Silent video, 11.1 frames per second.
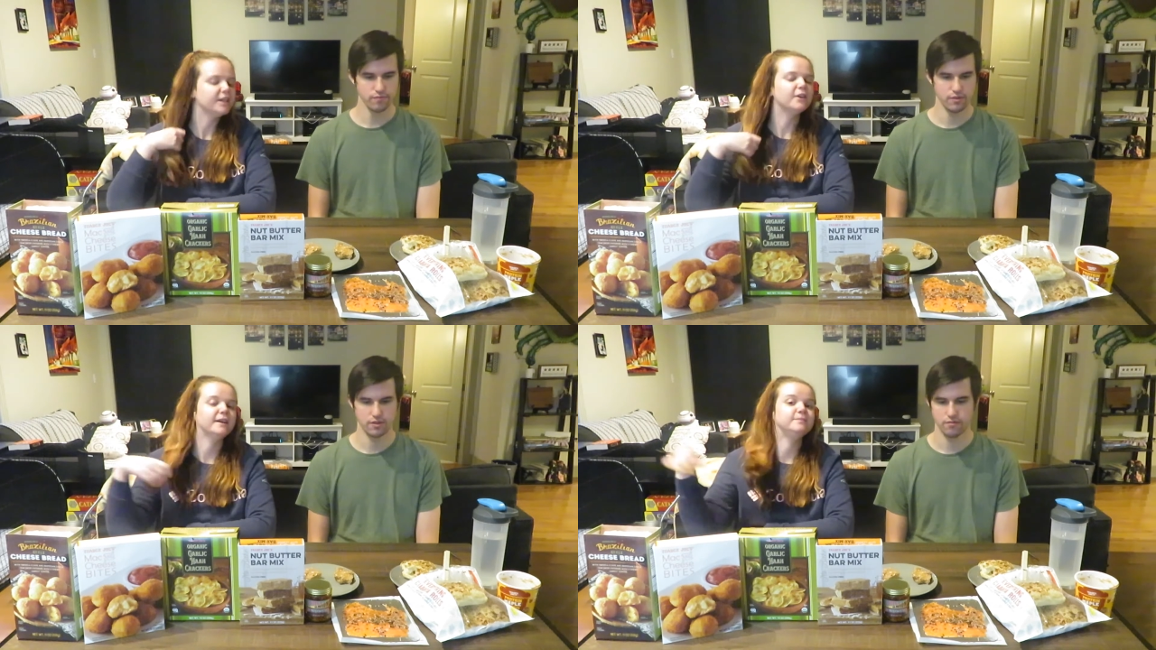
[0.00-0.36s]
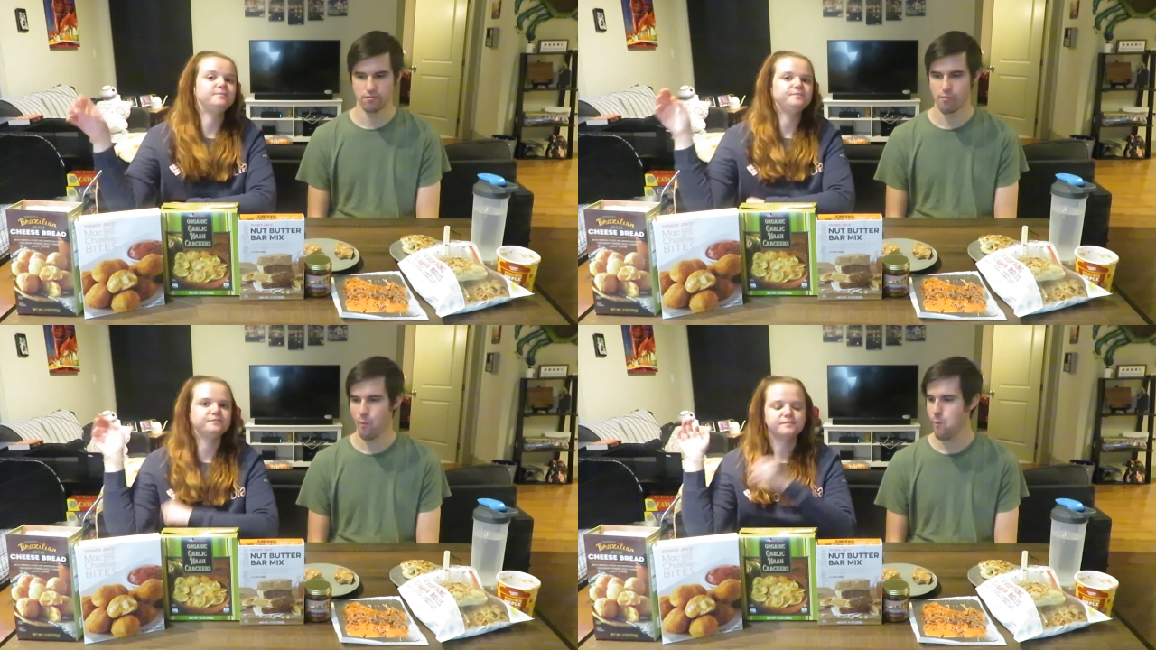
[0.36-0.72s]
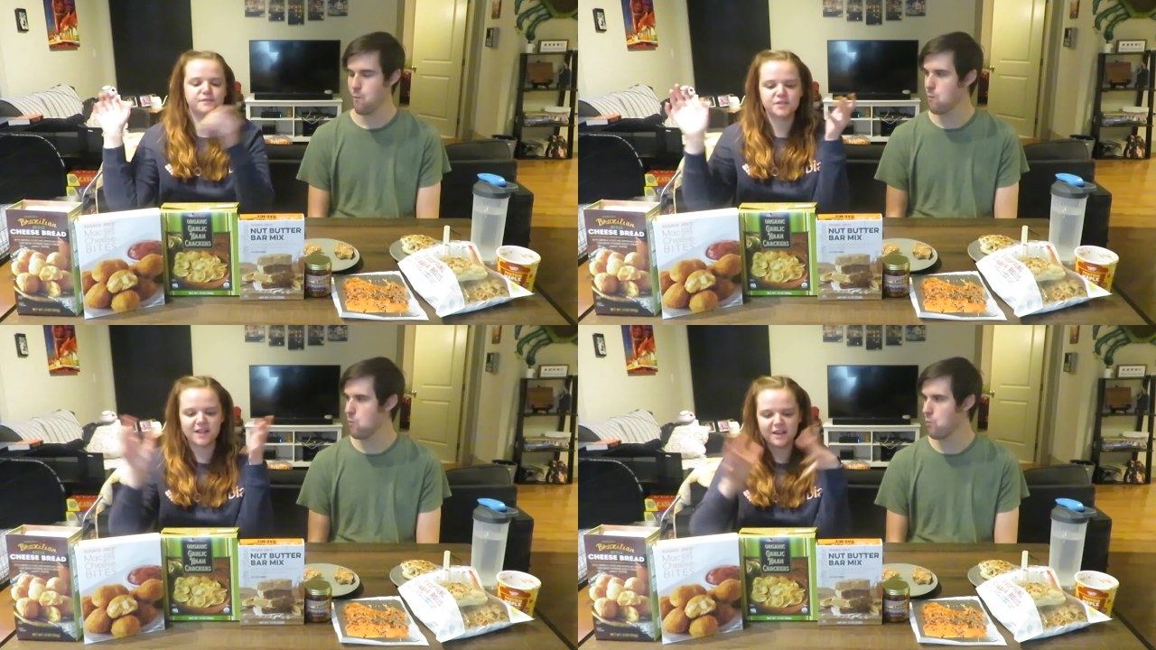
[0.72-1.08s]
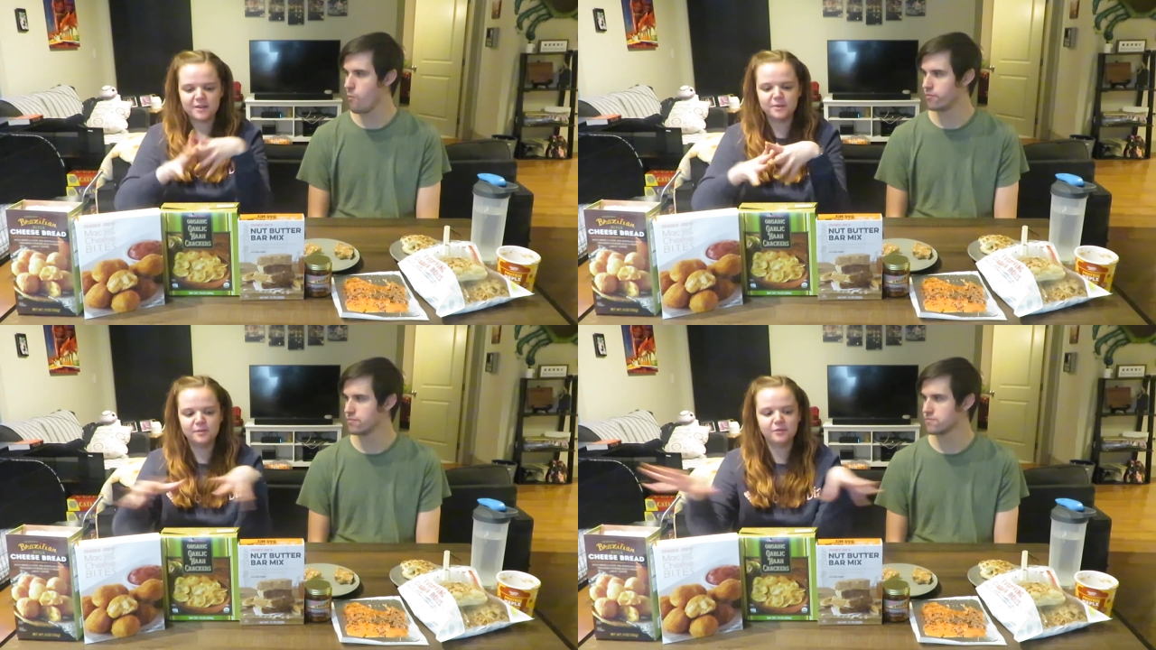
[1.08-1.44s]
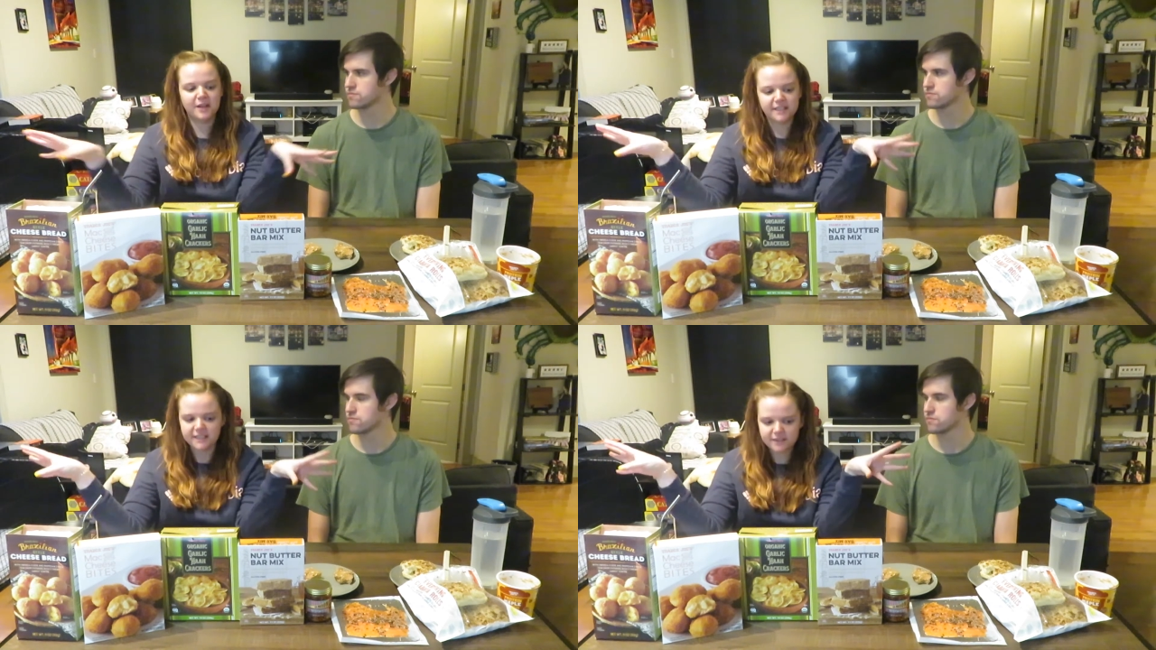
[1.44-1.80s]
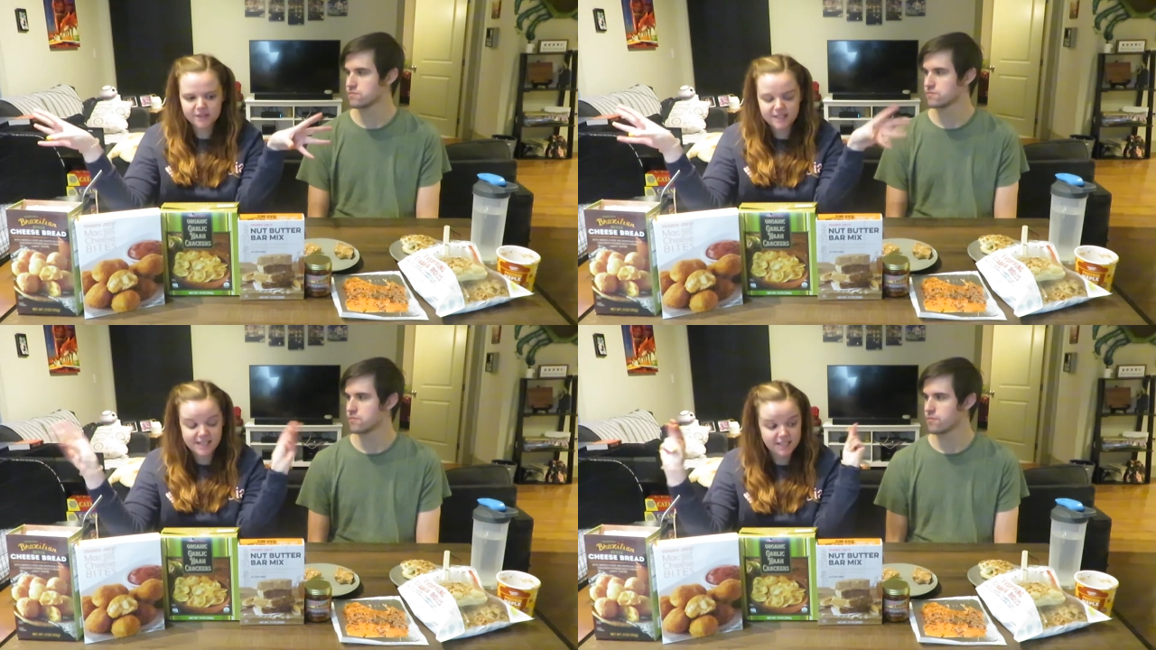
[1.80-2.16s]
Speaker 1: All right, so now that we've rated
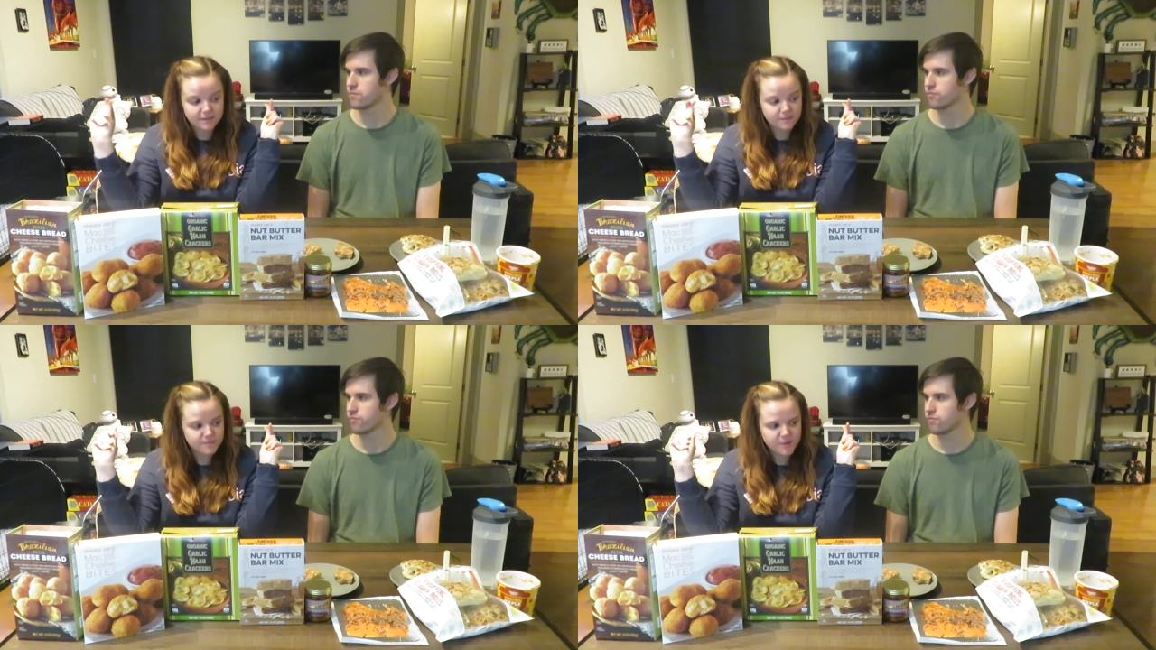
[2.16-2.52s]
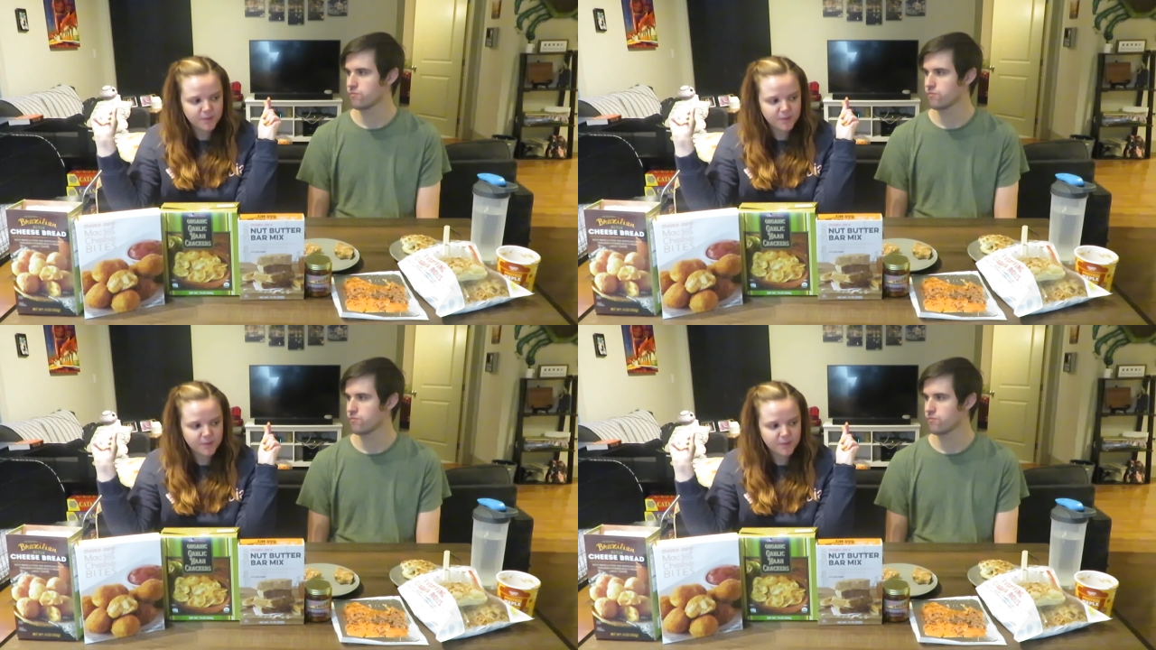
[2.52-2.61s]
everything,